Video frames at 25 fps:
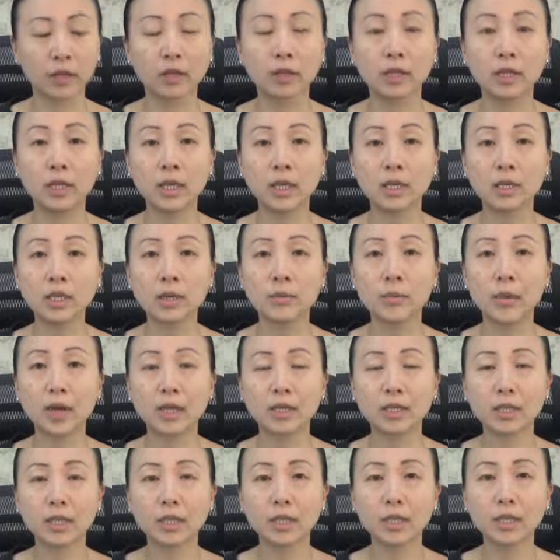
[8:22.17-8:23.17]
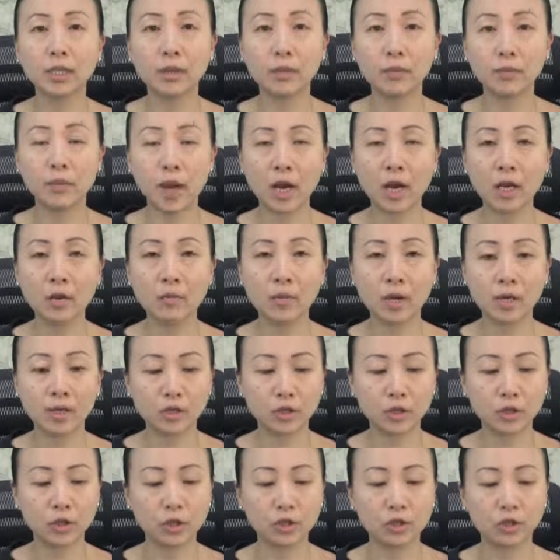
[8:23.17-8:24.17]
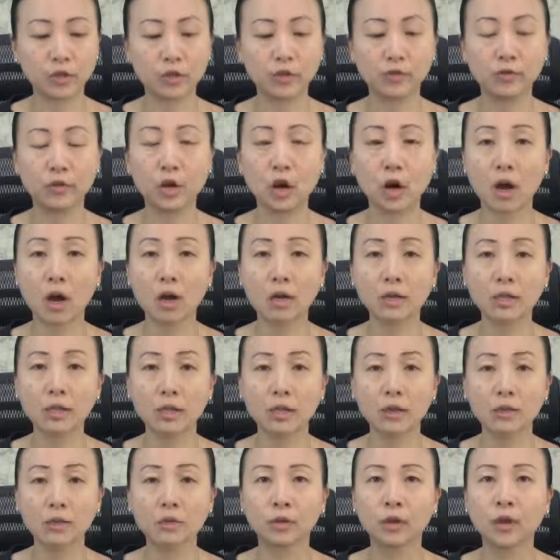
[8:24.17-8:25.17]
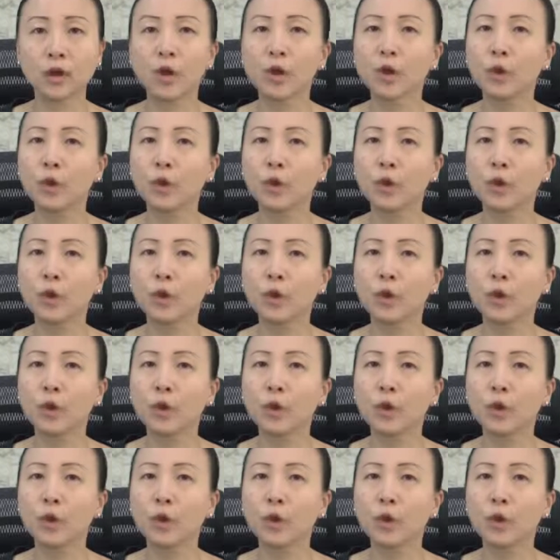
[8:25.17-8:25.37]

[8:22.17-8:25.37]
These are basically the main messages of your article